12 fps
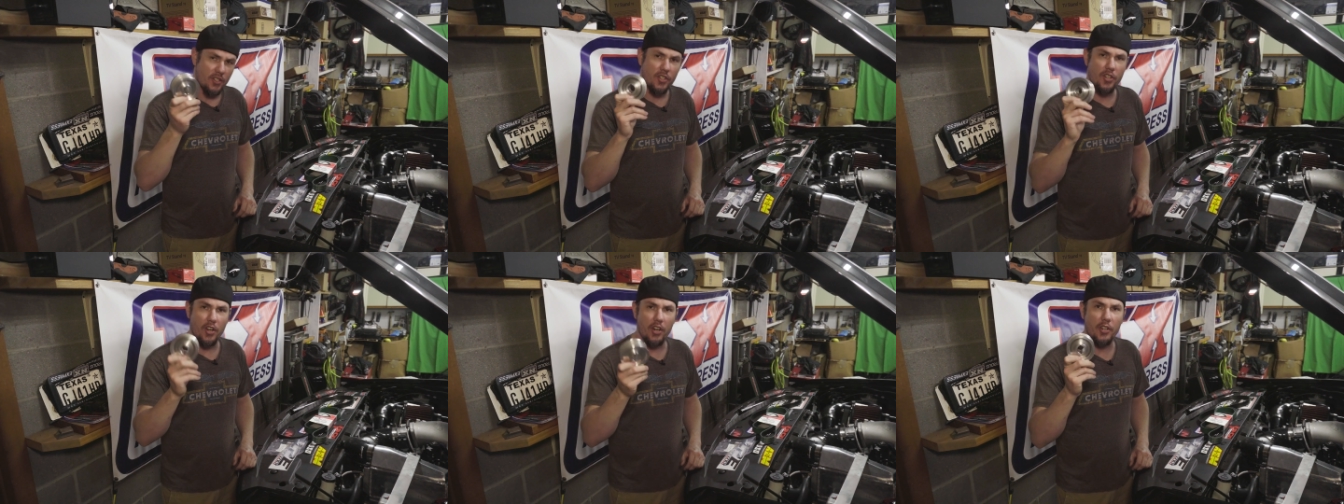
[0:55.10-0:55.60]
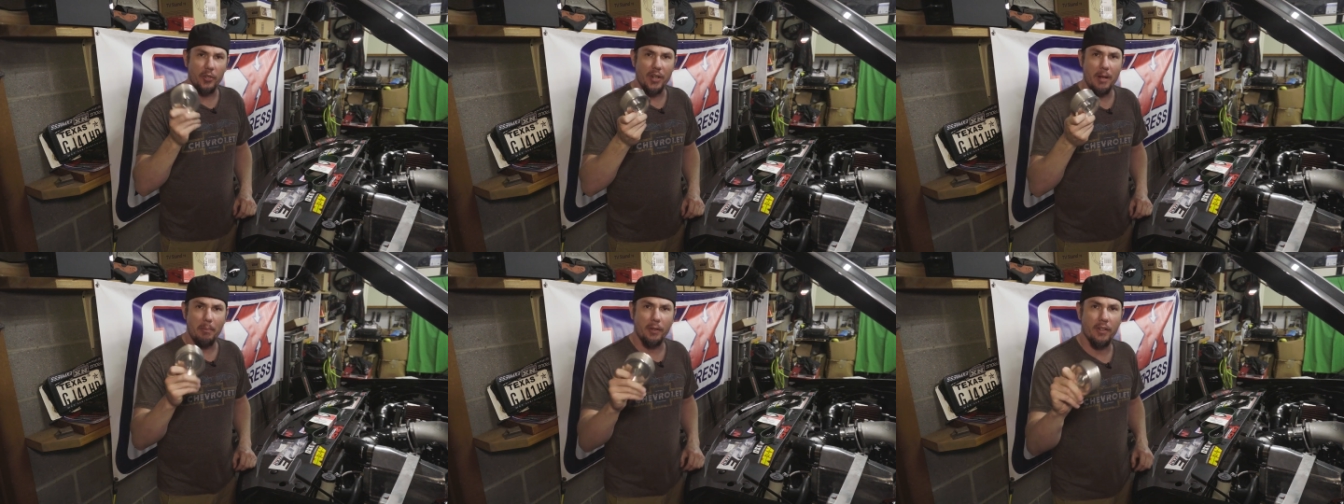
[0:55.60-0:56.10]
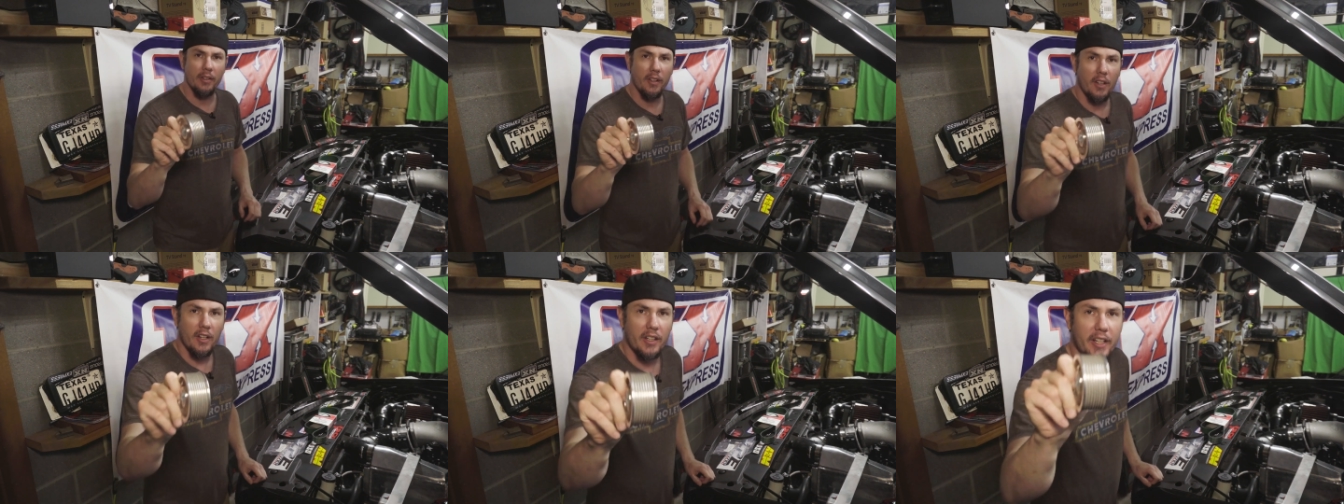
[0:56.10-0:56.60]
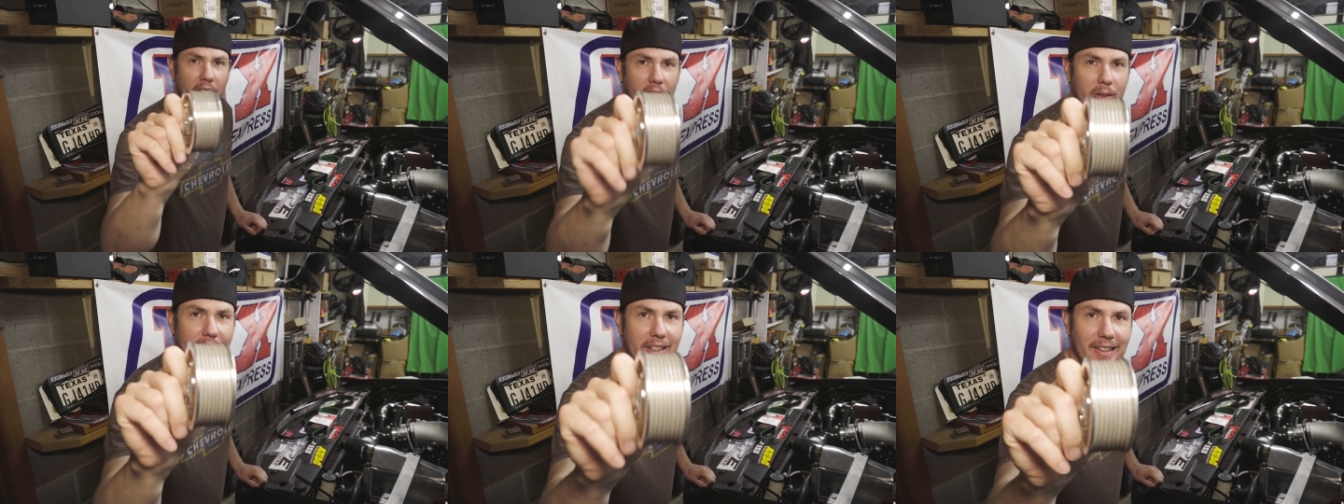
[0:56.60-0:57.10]
SureGrip
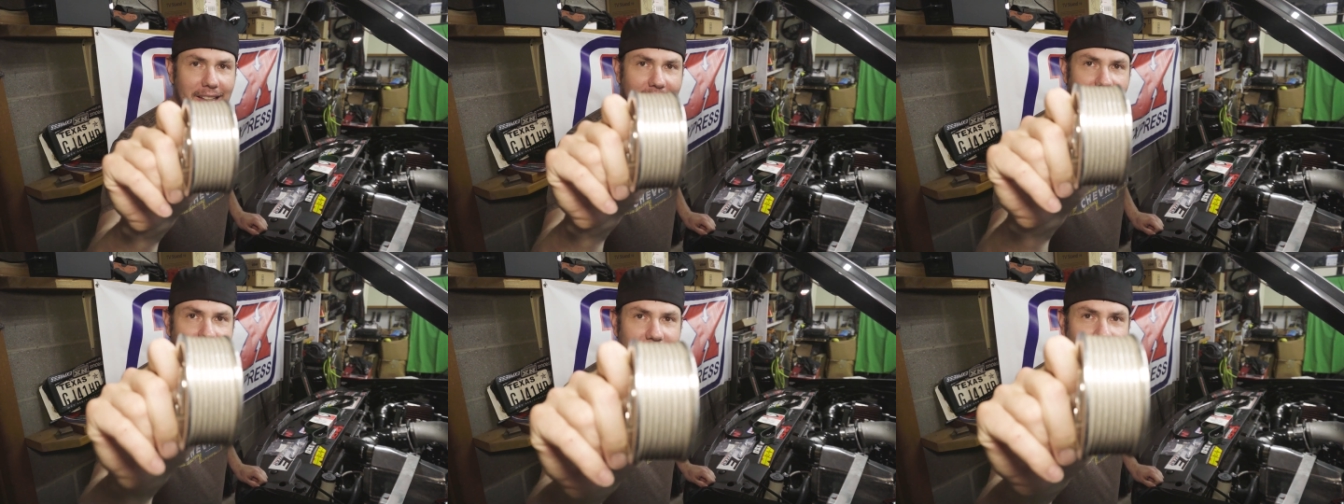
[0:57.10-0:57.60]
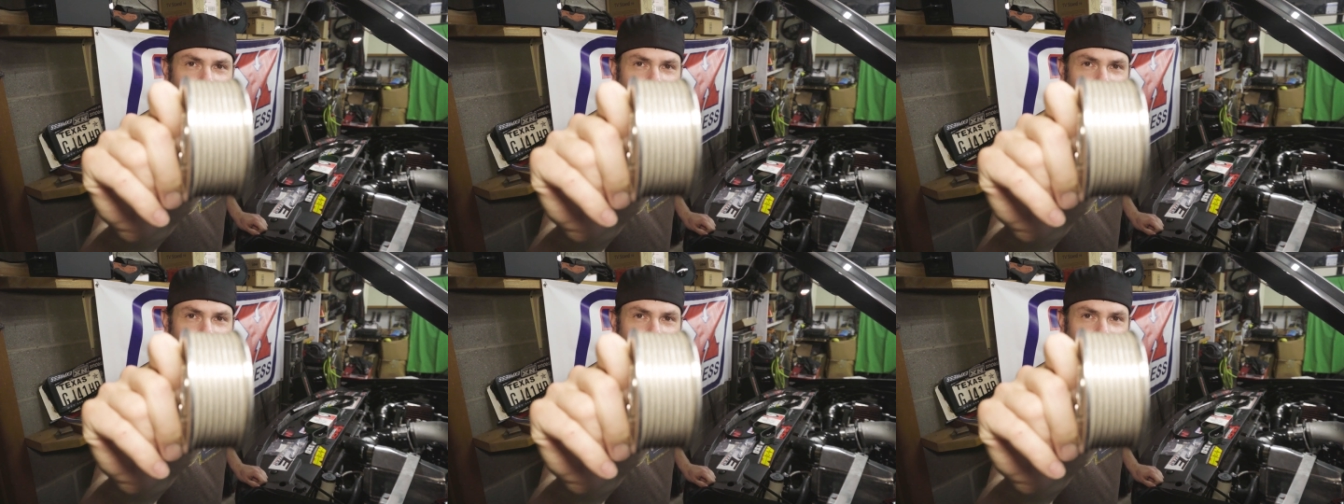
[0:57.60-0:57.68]
coating on it. I don't